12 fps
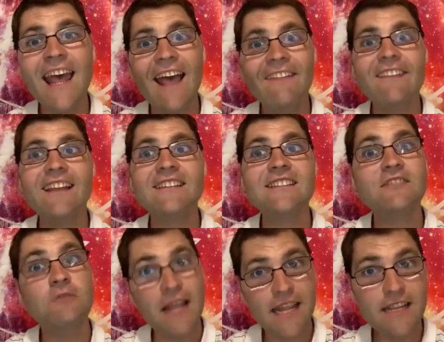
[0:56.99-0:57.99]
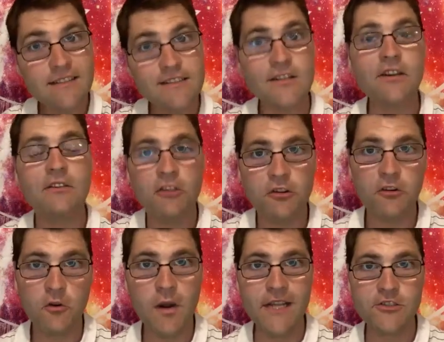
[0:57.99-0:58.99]
and then to answer your
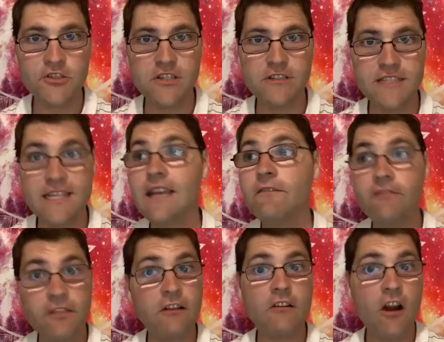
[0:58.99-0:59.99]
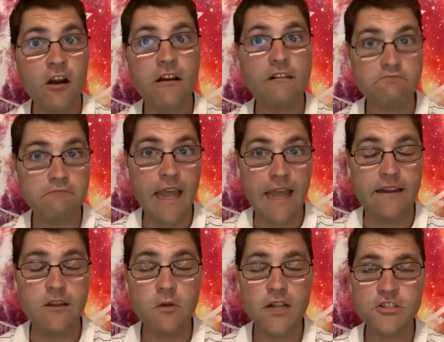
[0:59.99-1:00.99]
questions if there are
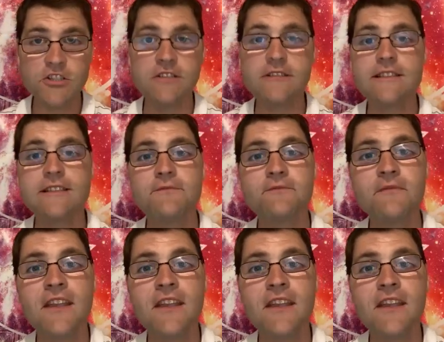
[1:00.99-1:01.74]
any questions.